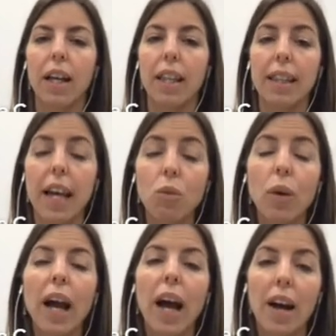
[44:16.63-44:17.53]
then we
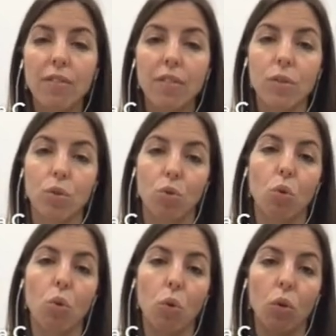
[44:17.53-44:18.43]
have
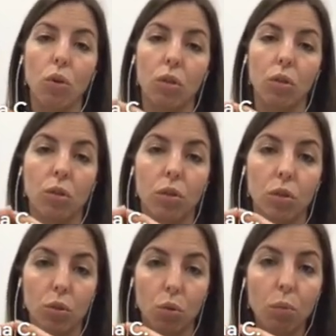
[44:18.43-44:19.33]
to
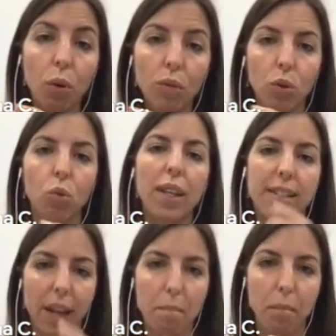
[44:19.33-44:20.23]
move to a
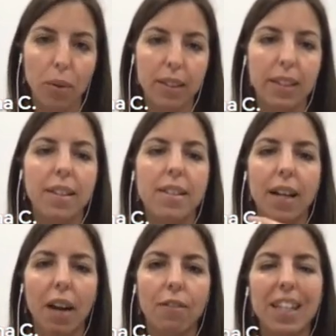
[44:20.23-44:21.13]
sample that is
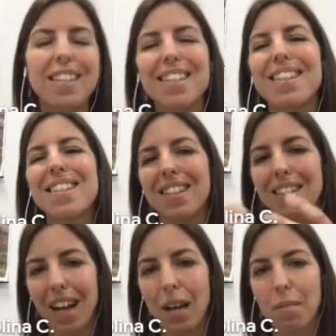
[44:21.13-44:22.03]
roughly 16
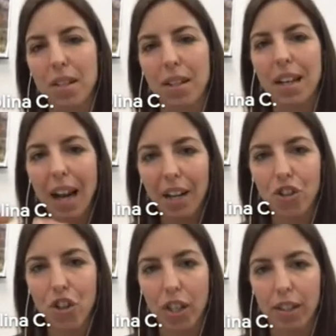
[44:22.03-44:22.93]
times
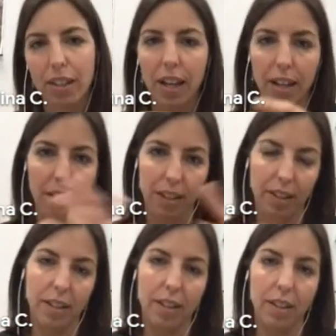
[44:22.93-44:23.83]
larger than
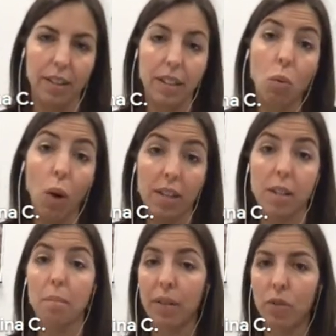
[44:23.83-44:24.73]
the ones
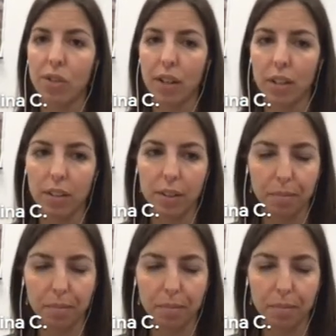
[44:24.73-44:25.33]
in previous studies.